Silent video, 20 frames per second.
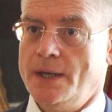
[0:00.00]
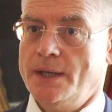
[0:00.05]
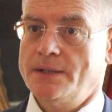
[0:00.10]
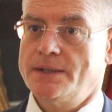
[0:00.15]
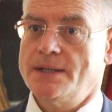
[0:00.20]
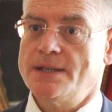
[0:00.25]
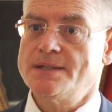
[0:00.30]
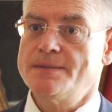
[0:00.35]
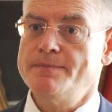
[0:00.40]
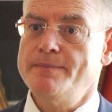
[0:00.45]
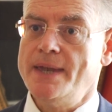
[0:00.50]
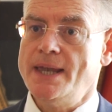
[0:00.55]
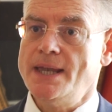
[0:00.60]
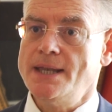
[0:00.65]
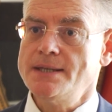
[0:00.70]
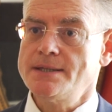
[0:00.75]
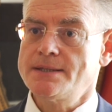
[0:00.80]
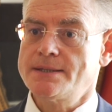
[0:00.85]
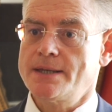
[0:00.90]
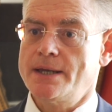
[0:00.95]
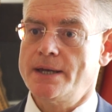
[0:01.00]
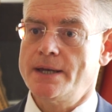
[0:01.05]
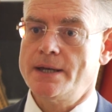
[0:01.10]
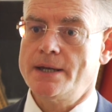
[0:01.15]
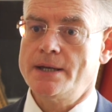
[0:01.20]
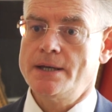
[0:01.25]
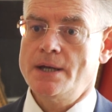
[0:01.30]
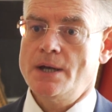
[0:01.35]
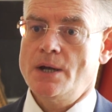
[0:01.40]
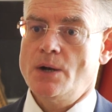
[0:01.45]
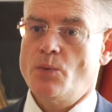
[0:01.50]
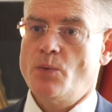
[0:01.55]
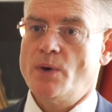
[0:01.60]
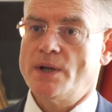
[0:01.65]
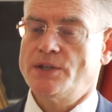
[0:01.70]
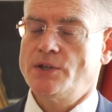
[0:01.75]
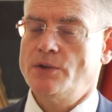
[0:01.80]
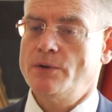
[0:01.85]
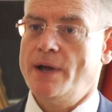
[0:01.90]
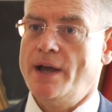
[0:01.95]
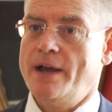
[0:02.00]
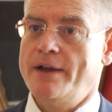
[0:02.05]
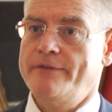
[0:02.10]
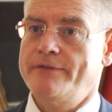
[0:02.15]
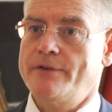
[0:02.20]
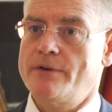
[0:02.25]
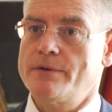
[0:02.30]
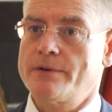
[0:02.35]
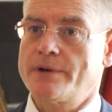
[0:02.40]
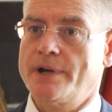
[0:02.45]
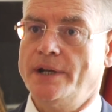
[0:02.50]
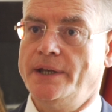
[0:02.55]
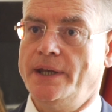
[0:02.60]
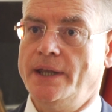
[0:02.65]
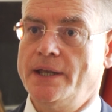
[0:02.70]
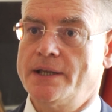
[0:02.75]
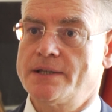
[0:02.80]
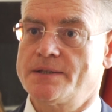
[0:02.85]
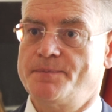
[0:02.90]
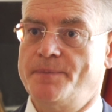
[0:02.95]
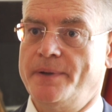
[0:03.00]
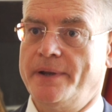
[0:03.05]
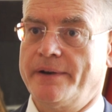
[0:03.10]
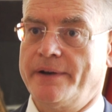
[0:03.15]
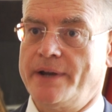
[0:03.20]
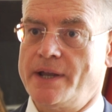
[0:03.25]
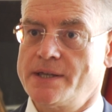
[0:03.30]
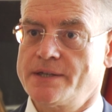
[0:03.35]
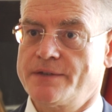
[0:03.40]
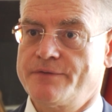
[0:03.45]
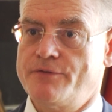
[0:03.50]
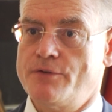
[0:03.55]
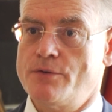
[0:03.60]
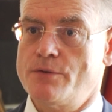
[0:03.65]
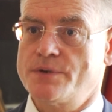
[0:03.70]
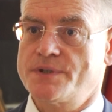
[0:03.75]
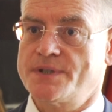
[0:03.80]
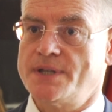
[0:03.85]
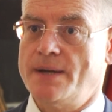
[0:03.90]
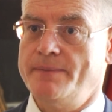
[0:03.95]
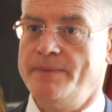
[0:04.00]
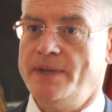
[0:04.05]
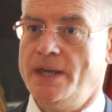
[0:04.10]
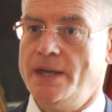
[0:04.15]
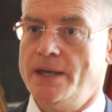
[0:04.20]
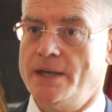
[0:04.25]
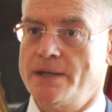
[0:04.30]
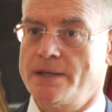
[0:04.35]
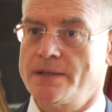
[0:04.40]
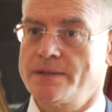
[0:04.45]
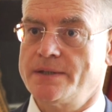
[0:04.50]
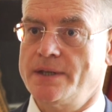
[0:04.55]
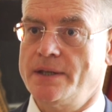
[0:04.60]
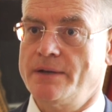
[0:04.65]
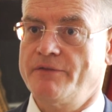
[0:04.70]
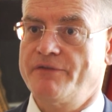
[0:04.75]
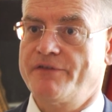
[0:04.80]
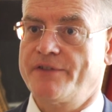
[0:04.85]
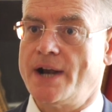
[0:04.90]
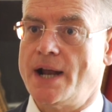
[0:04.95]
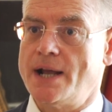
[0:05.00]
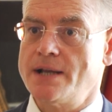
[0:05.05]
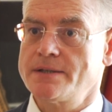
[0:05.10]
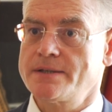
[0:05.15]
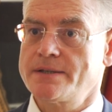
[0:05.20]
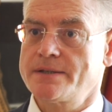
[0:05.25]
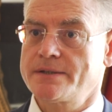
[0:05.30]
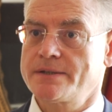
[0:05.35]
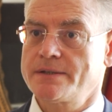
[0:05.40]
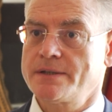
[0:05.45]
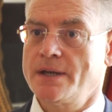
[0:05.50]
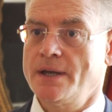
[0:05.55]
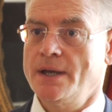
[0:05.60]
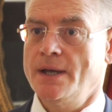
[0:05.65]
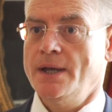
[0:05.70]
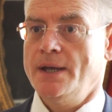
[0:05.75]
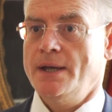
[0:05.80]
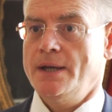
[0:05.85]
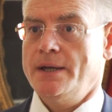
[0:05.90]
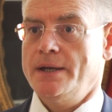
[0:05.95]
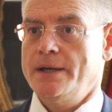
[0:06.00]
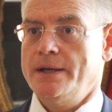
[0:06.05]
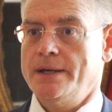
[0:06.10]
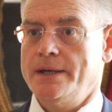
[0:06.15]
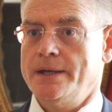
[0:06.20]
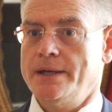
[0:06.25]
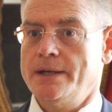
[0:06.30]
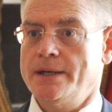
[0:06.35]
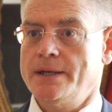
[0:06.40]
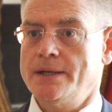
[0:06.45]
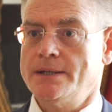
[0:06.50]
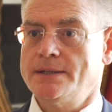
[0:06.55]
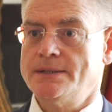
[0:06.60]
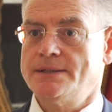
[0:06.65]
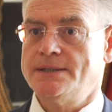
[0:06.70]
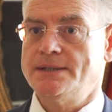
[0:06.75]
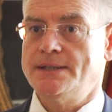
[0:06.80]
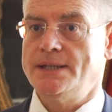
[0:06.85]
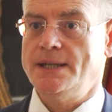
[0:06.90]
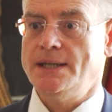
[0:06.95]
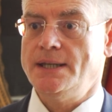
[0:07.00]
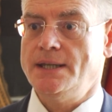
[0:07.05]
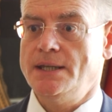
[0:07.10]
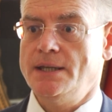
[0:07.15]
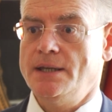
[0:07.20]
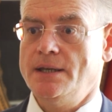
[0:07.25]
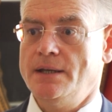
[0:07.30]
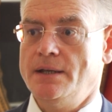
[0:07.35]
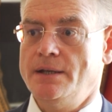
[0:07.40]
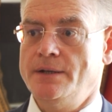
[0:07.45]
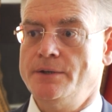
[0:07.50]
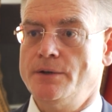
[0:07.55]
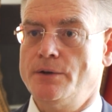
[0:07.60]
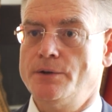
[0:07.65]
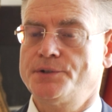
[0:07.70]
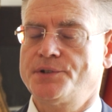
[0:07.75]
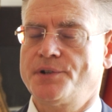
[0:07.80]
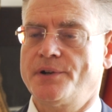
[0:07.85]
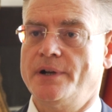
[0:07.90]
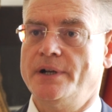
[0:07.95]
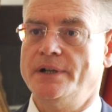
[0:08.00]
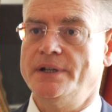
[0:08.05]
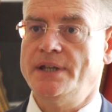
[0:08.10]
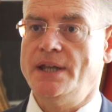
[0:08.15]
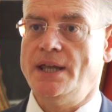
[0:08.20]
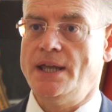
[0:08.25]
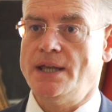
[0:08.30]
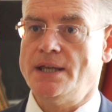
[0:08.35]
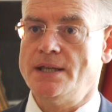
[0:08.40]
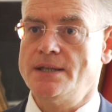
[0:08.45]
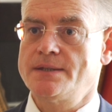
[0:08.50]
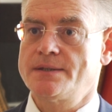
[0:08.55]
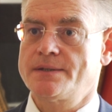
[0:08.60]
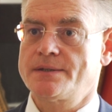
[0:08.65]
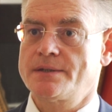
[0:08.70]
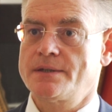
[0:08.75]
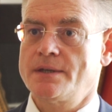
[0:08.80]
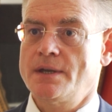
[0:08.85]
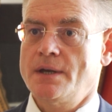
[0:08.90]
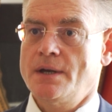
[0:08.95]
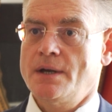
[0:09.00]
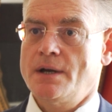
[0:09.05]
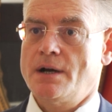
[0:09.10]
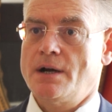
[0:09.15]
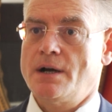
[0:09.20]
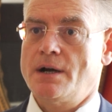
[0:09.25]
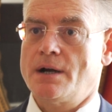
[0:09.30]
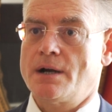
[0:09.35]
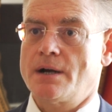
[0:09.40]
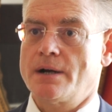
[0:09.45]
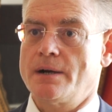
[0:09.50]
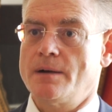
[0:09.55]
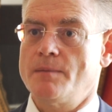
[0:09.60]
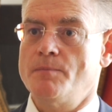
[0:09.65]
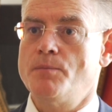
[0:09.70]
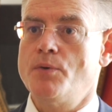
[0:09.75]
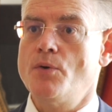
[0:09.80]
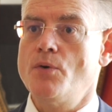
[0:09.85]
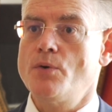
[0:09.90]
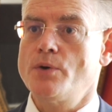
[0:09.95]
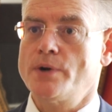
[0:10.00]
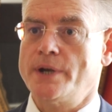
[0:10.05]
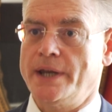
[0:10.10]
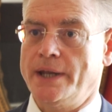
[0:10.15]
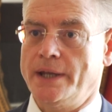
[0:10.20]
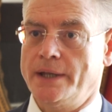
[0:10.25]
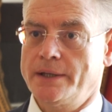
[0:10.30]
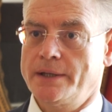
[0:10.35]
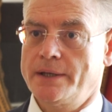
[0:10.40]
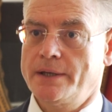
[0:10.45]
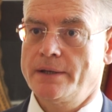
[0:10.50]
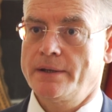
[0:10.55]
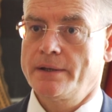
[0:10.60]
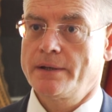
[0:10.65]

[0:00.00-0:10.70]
This means what you have already experienced for some years in France. The notarial deeds are burning